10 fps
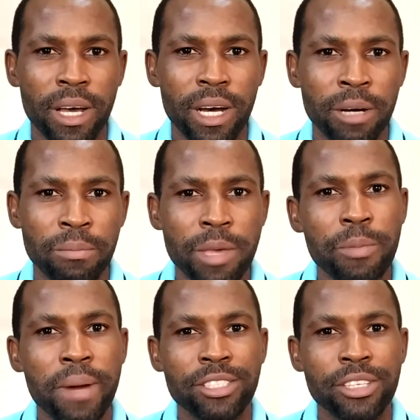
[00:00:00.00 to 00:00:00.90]
maybe
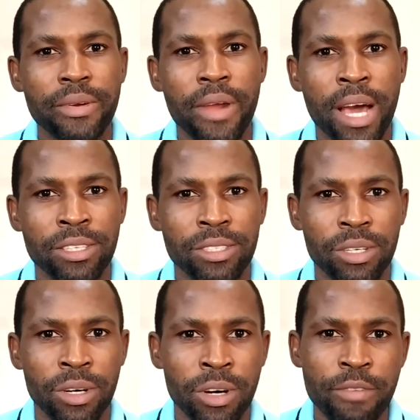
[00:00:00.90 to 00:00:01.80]
materials
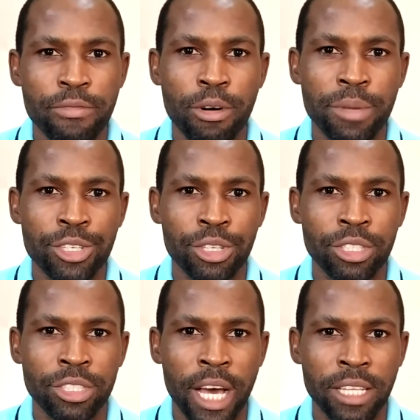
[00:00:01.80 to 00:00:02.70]
or
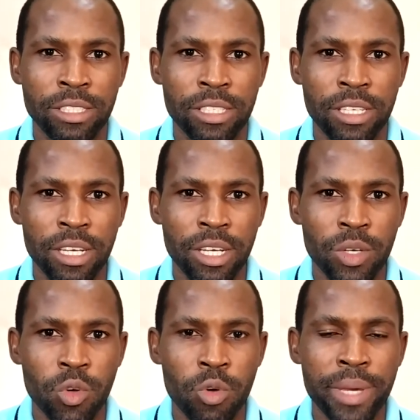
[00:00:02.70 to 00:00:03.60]
information that
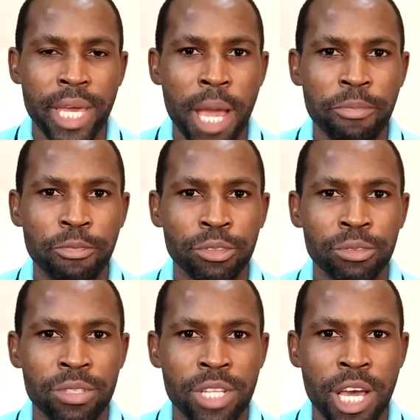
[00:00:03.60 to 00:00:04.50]
will be helpful
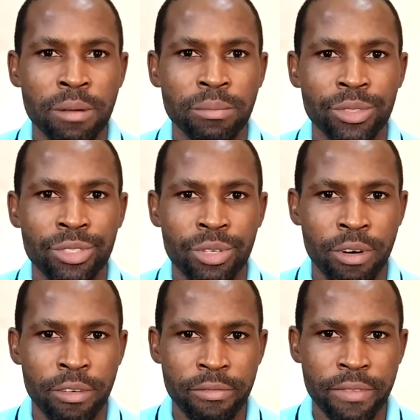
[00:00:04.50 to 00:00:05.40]
to them to
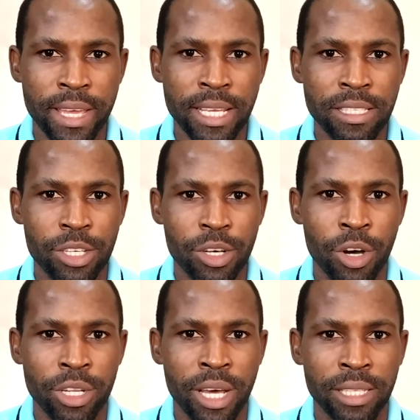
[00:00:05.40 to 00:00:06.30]
convince
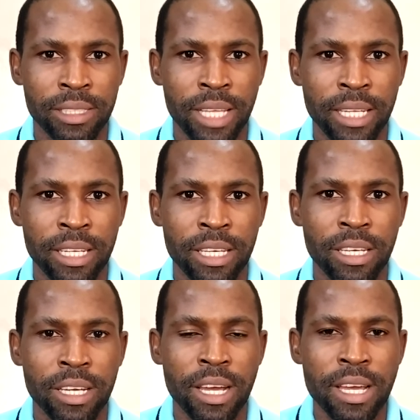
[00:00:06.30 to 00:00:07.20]
others that they
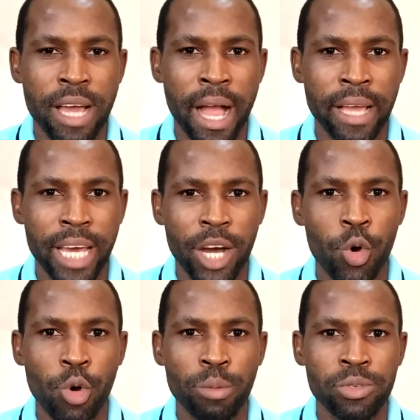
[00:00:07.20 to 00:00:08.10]
either
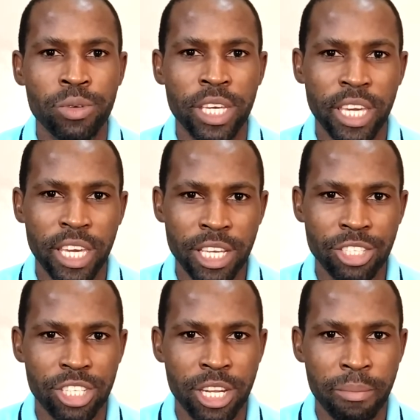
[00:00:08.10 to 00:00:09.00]
hope to
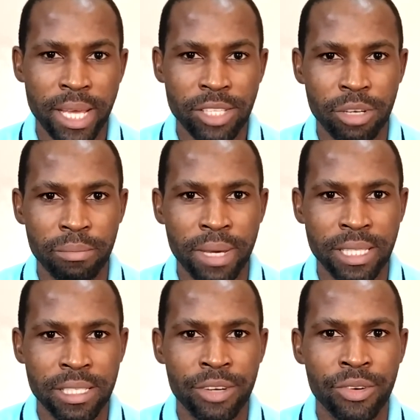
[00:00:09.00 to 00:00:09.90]
engage in a
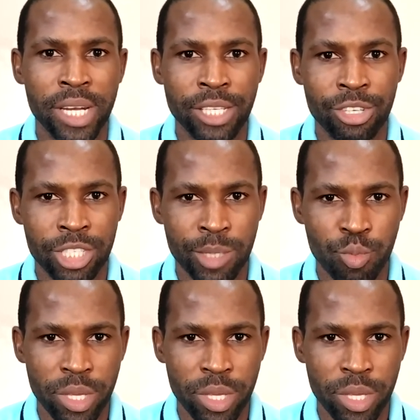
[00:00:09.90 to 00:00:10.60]
mentor-mentee relationship